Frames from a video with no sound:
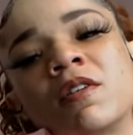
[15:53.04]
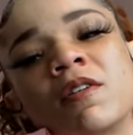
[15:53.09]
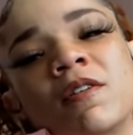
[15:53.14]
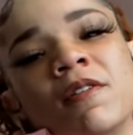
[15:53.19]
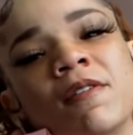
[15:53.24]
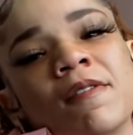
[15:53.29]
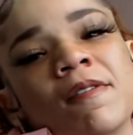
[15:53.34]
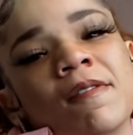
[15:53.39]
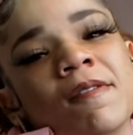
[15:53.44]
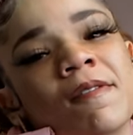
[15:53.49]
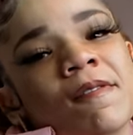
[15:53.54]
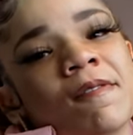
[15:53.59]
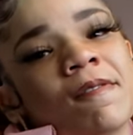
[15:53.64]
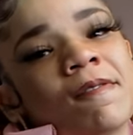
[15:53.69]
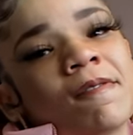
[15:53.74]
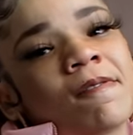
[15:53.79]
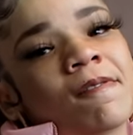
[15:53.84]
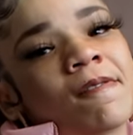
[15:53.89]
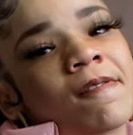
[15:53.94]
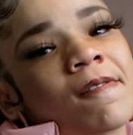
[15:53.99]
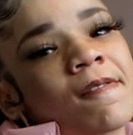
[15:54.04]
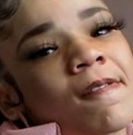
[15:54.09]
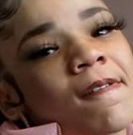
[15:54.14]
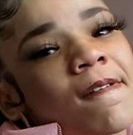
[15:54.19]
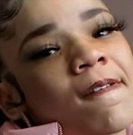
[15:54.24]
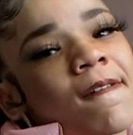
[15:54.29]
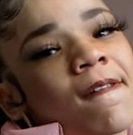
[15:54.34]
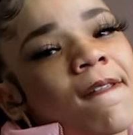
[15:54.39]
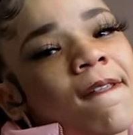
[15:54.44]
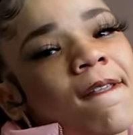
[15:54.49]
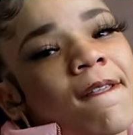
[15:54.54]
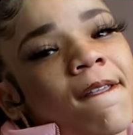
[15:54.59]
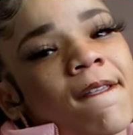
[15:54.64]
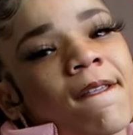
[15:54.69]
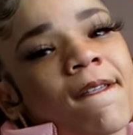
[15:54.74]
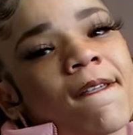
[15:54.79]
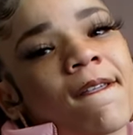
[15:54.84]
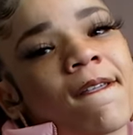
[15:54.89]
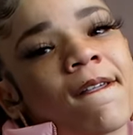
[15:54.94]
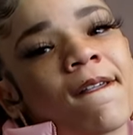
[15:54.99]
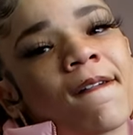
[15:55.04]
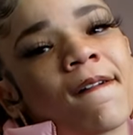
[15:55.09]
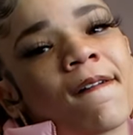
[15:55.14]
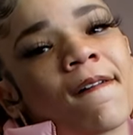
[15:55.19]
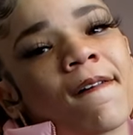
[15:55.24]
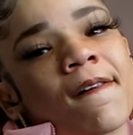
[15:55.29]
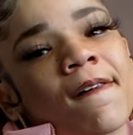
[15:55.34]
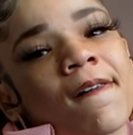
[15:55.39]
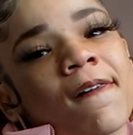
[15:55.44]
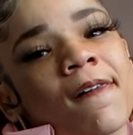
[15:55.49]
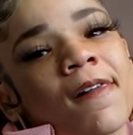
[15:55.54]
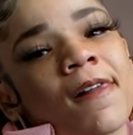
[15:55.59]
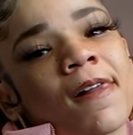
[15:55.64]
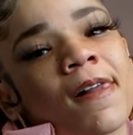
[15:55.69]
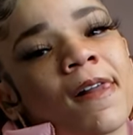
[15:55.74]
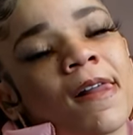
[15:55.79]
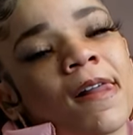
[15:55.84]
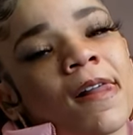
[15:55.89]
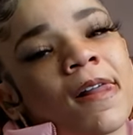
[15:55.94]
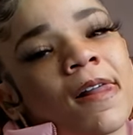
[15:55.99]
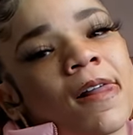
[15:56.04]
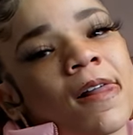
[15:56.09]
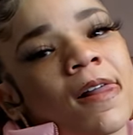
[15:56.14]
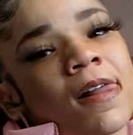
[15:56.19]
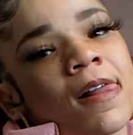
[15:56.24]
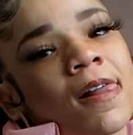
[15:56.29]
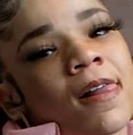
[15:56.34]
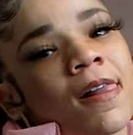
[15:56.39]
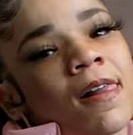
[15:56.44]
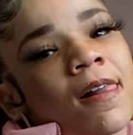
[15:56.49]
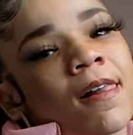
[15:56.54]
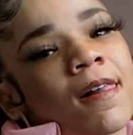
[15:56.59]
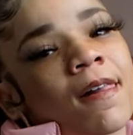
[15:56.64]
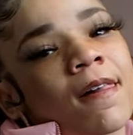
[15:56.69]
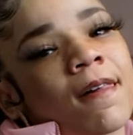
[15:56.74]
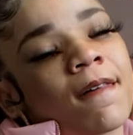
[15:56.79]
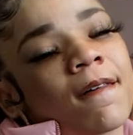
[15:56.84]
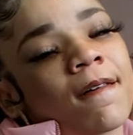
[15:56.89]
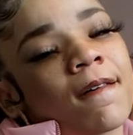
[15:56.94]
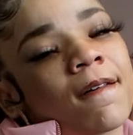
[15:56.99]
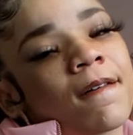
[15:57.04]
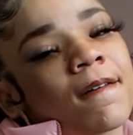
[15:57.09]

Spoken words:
No one is speaking in this clip.